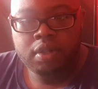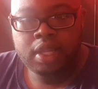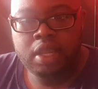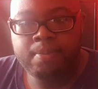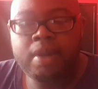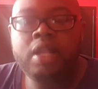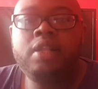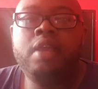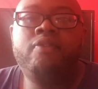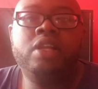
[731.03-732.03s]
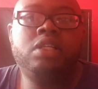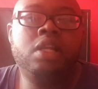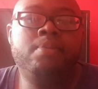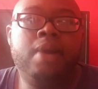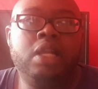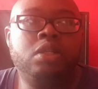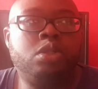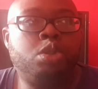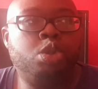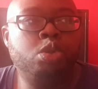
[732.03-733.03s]
They eventually
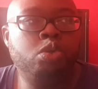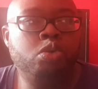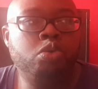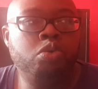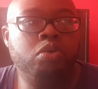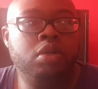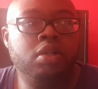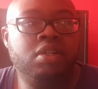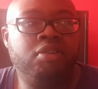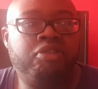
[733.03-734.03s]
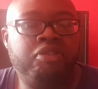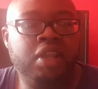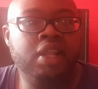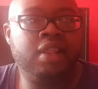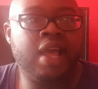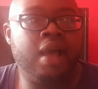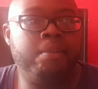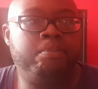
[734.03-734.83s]
managed to defeat that